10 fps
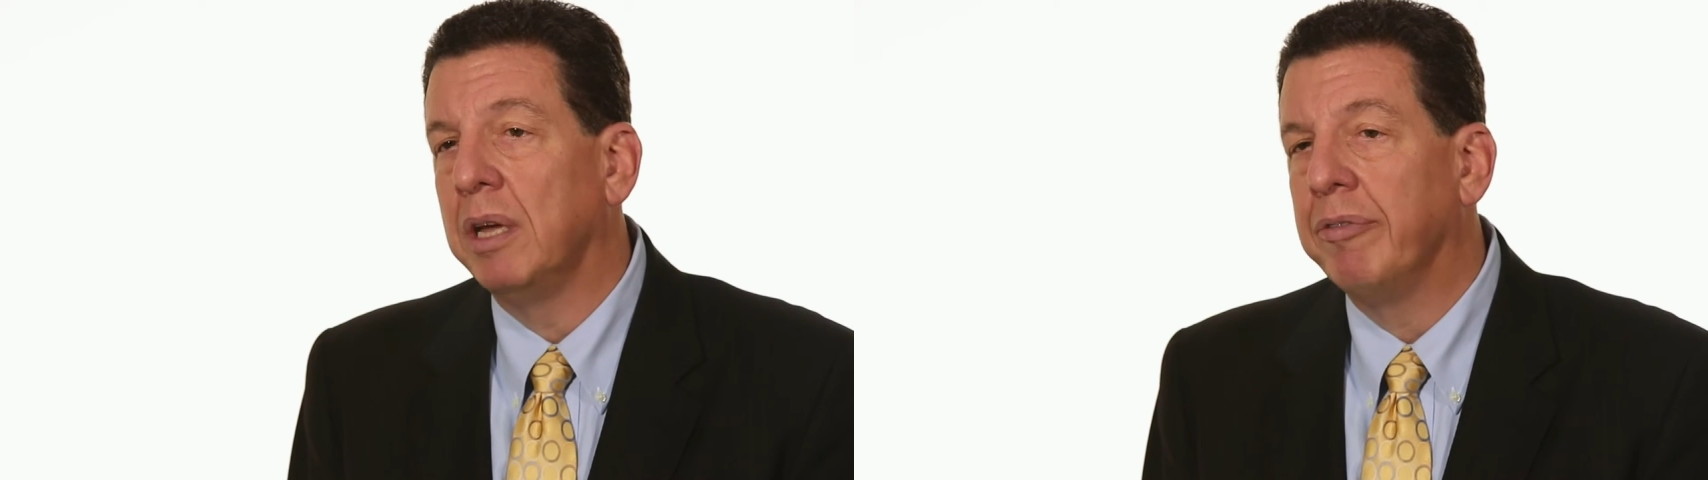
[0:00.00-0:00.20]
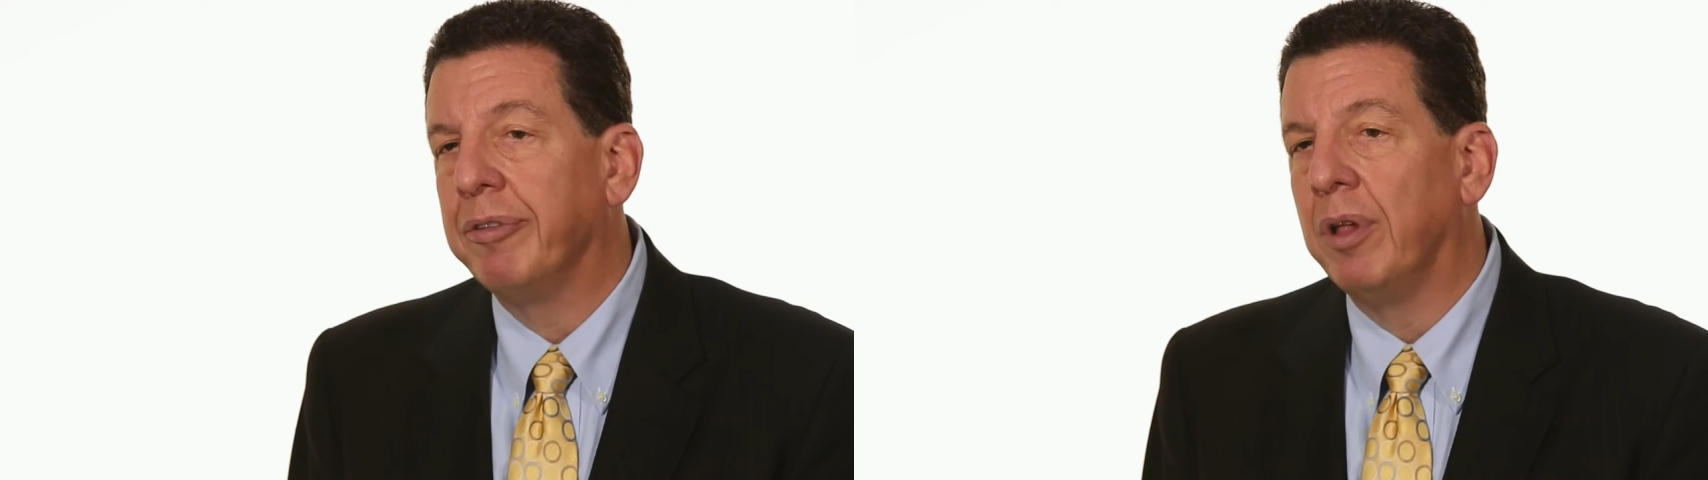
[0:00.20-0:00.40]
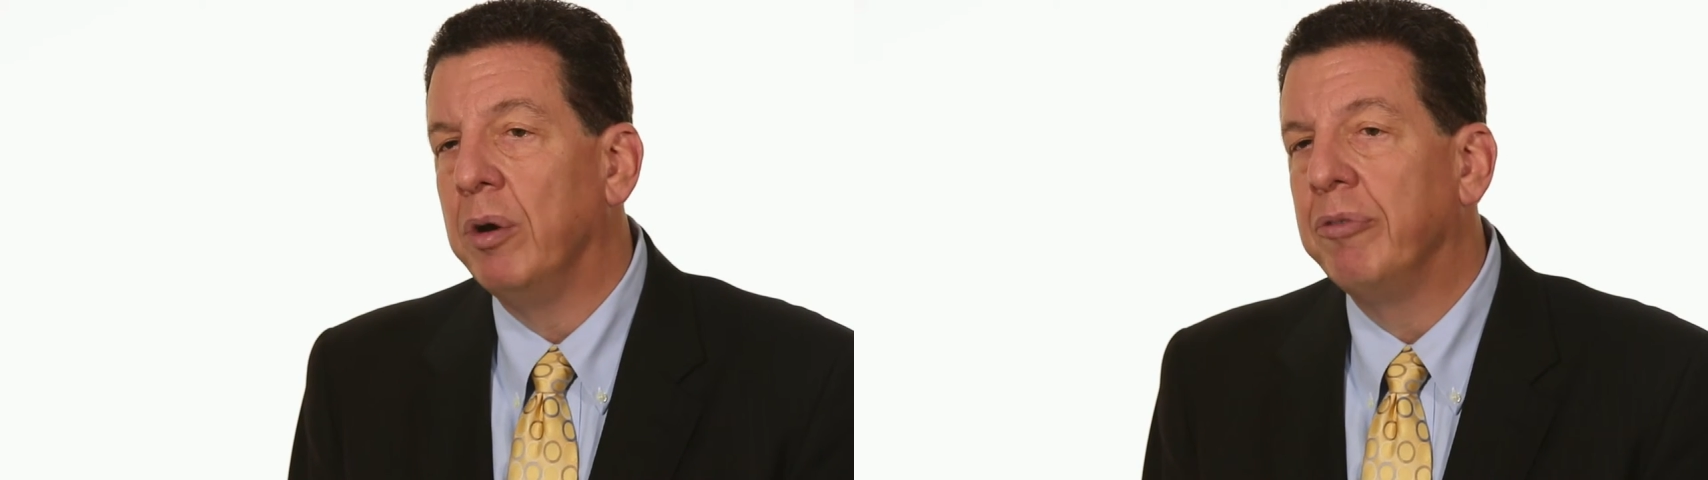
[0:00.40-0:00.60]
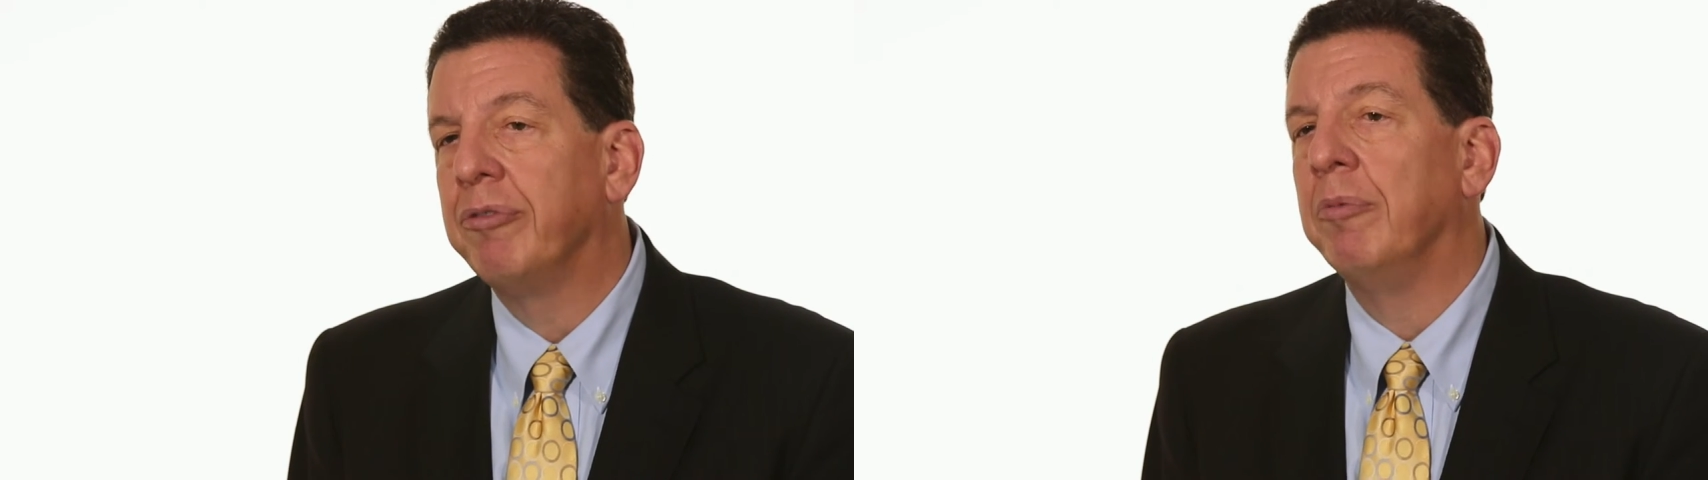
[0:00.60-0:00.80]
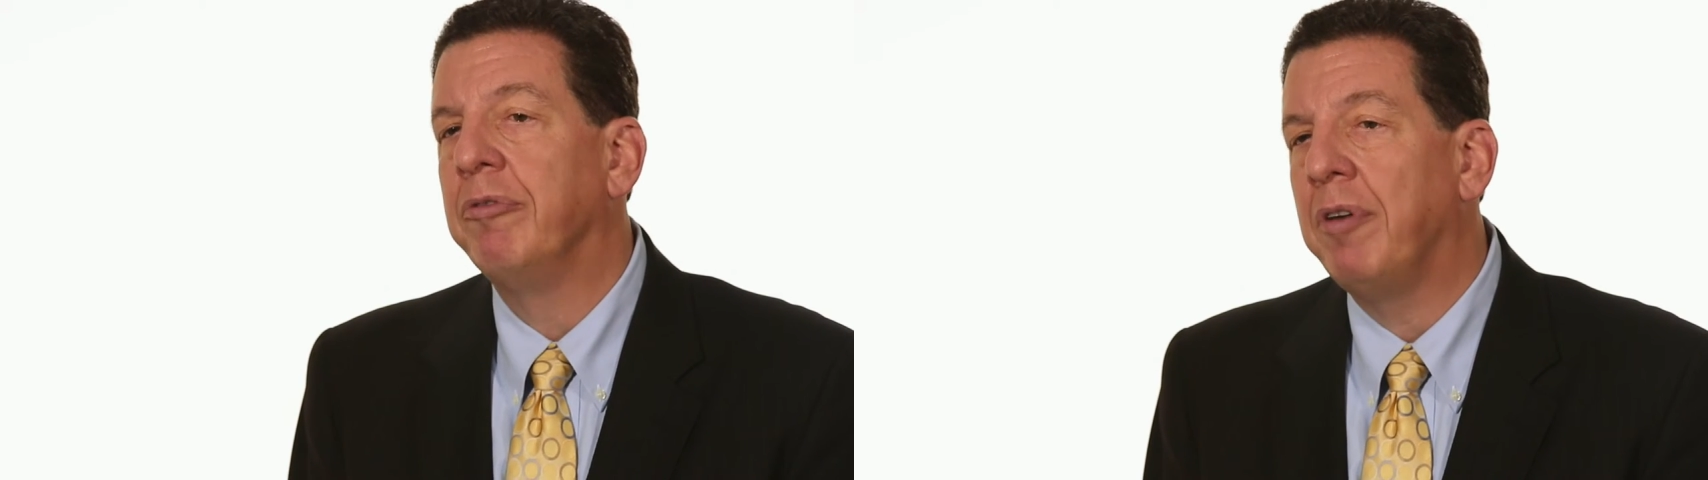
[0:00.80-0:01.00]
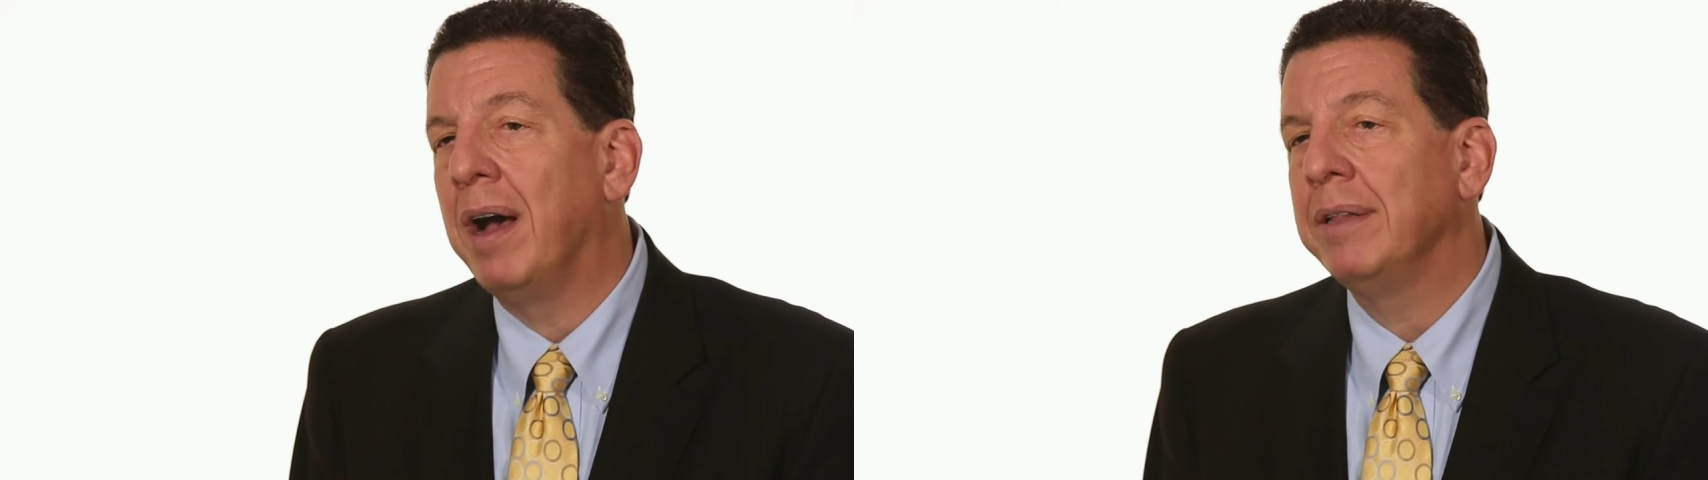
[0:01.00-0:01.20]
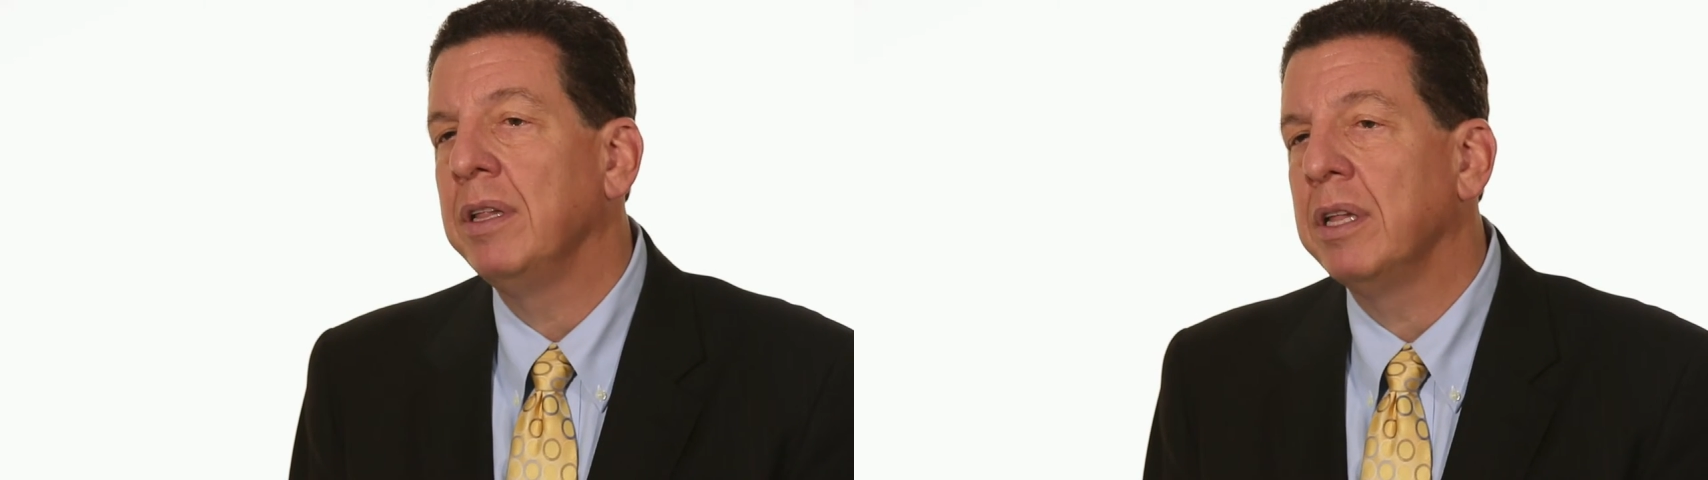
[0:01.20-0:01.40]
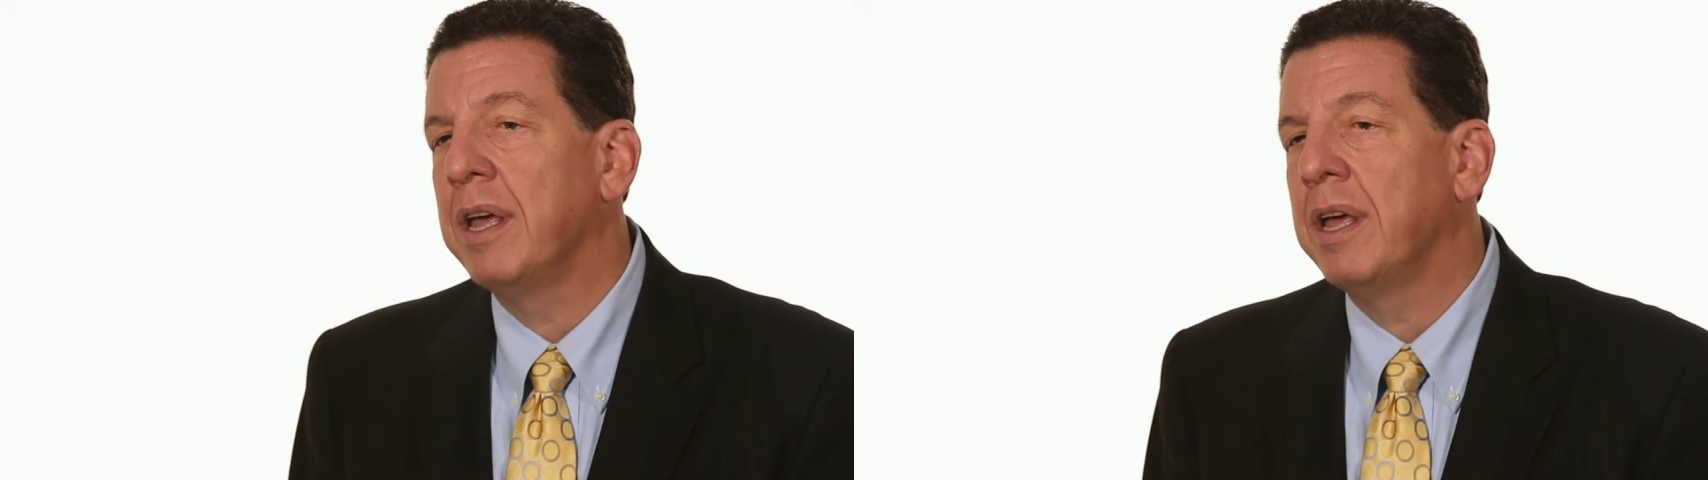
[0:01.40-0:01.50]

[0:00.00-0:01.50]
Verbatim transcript: that flow from finding the